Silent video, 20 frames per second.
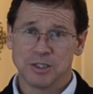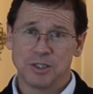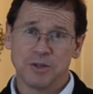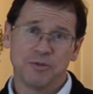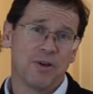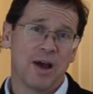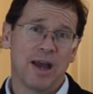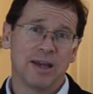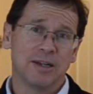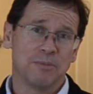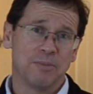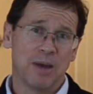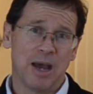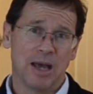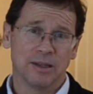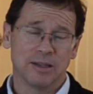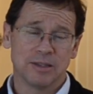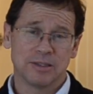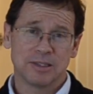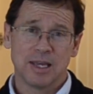You find a
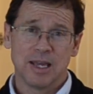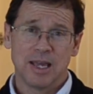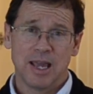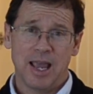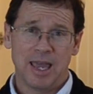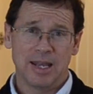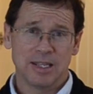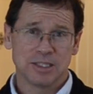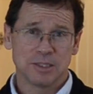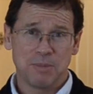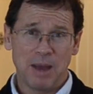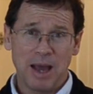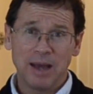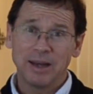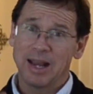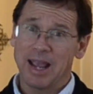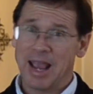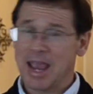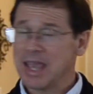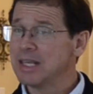balance, and it's
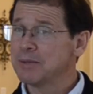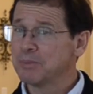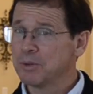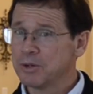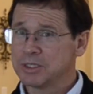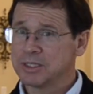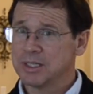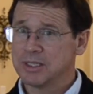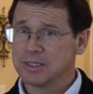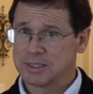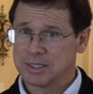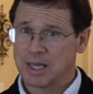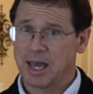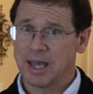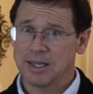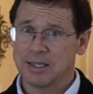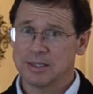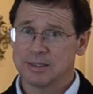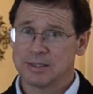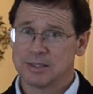about 80%
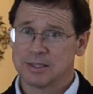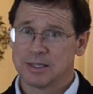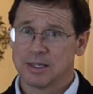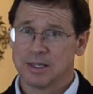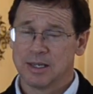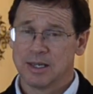science